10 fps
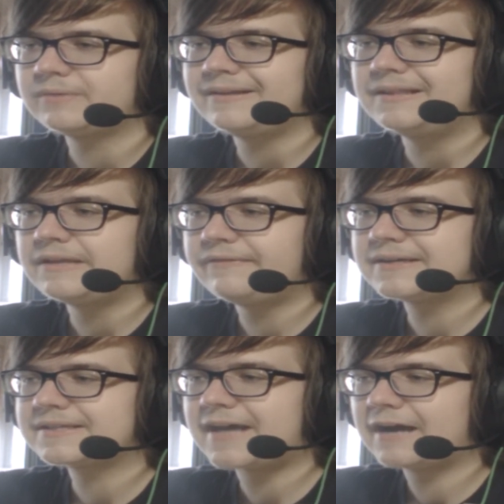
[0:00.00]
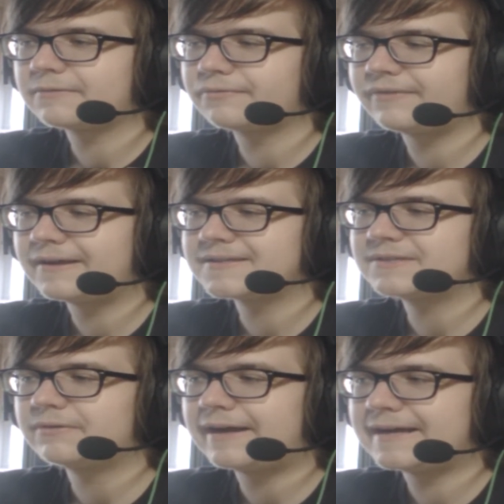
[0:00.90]
a living sacrifice
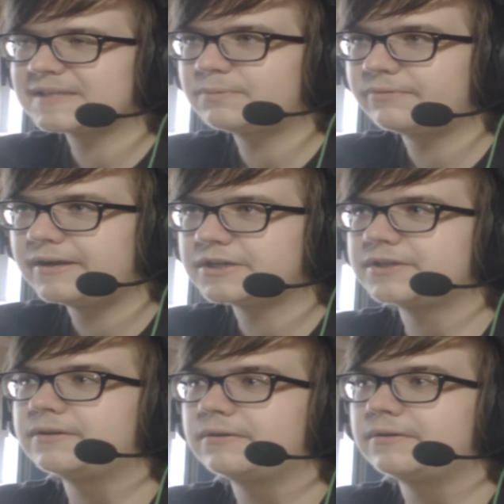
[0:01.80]
to our aspiration,